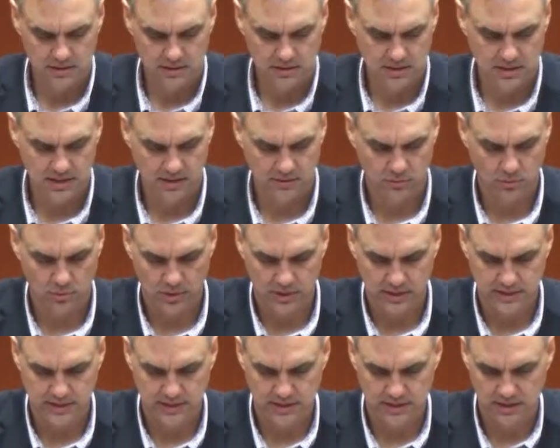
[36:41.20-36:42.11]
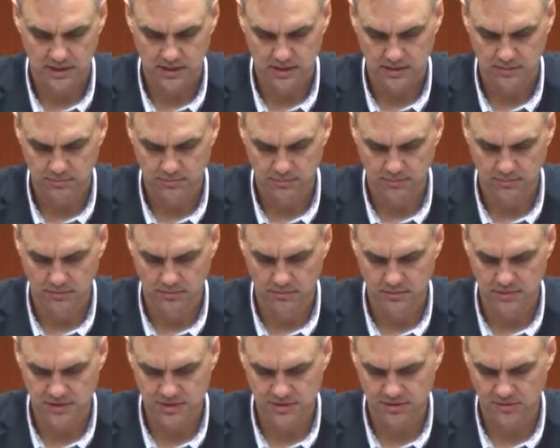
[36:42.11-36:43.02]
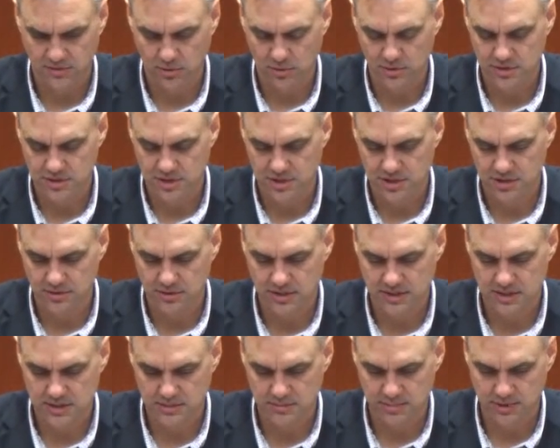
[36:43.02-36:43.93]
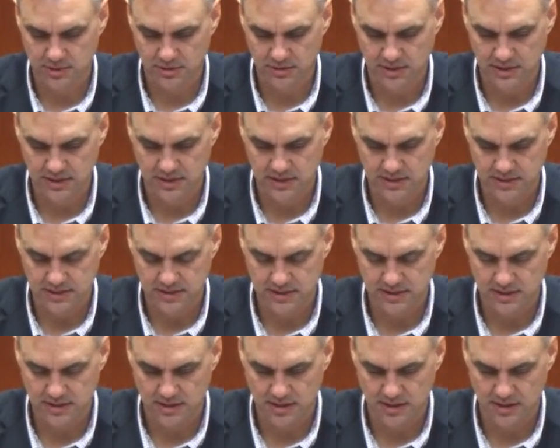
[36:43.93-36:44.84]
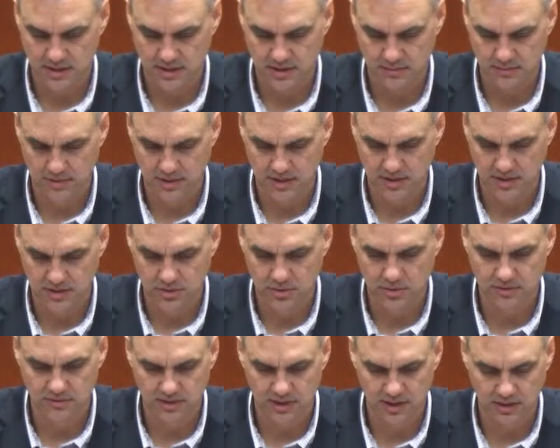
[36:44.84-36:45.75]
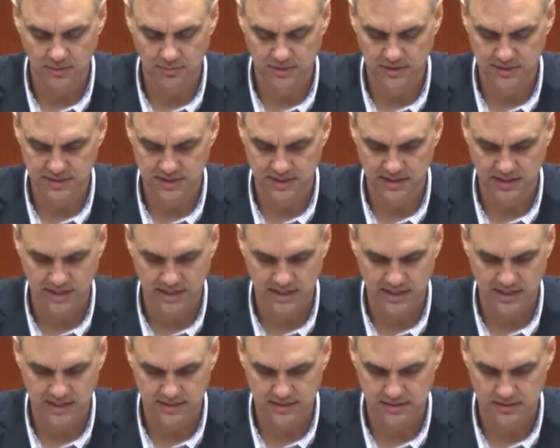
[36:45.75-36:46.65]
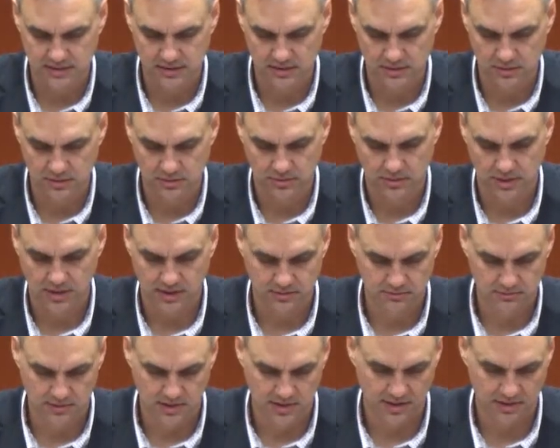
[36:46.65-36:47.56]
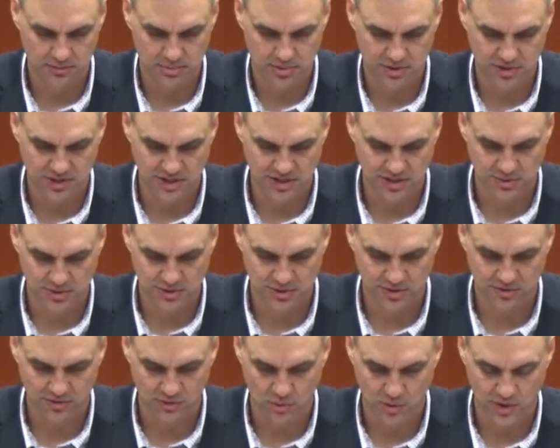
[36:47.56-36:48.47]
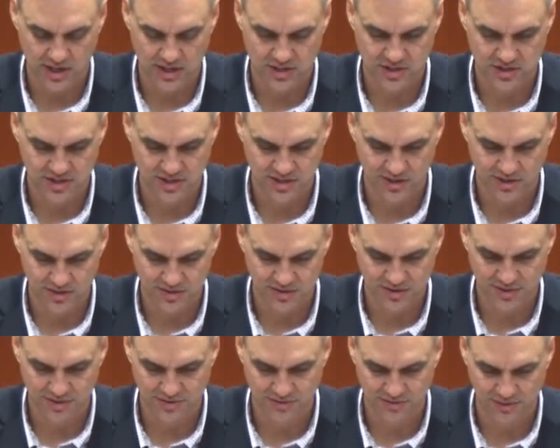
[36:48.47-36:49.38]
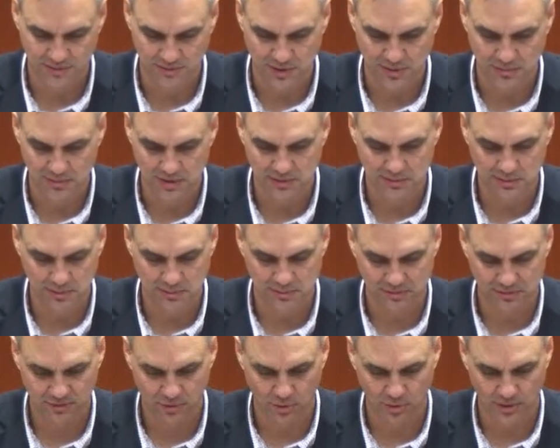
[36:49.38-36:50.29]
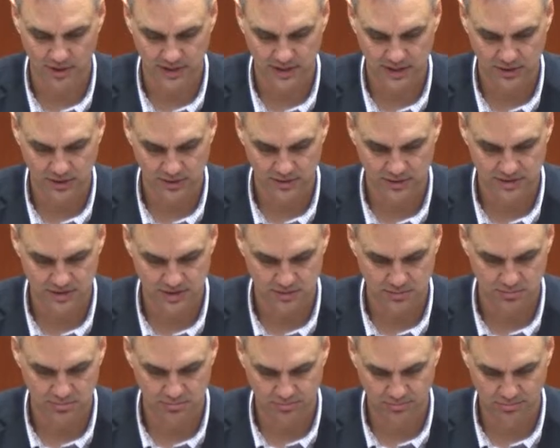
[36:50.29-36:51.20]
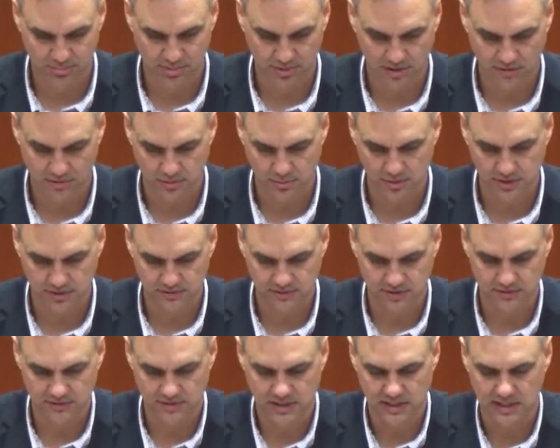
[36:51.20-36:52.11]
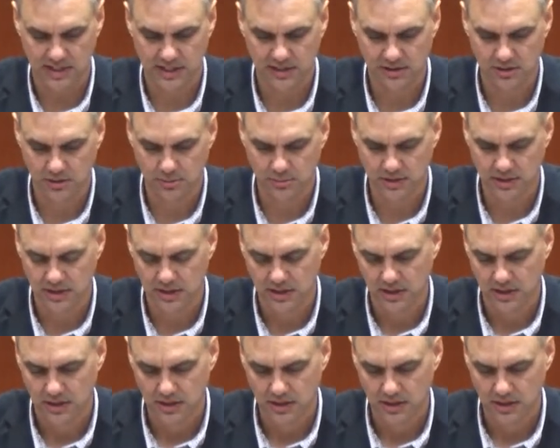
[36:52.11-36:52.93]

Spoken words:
did have one. Mr. Forge, in your experience, a new development in that, you know, and I appreciate there's sort of a range there, sort of from your minimum 4 acre to preferably 15 acre, but